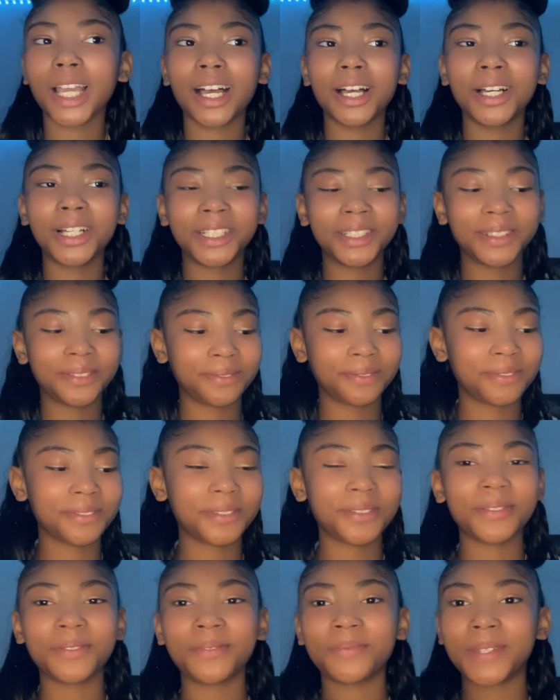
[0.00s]
um
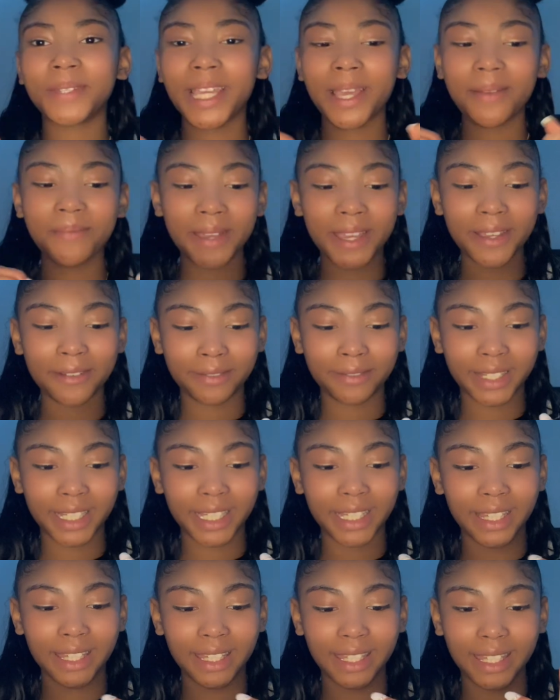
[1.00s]
me and my
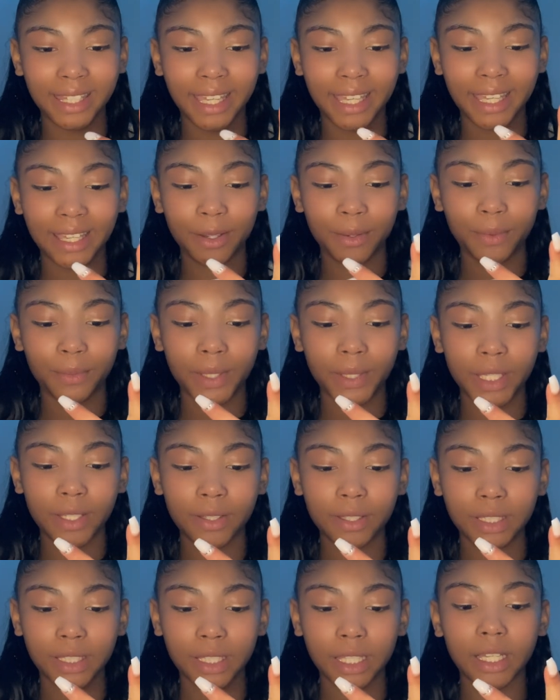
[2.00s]
friends like we
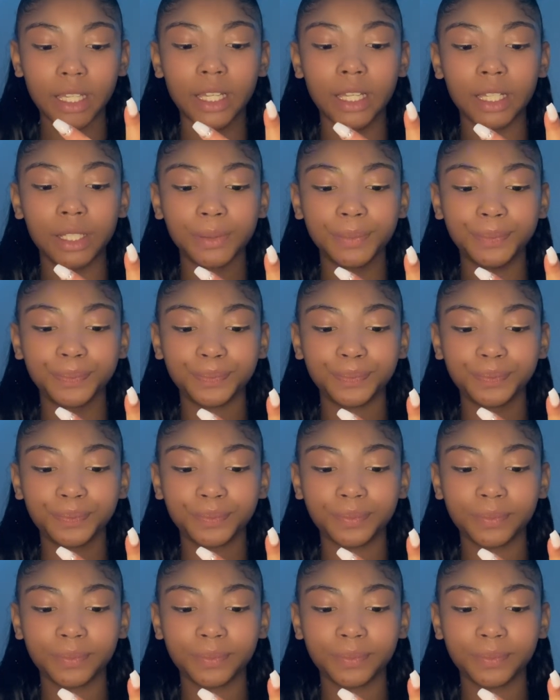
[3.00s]
used to um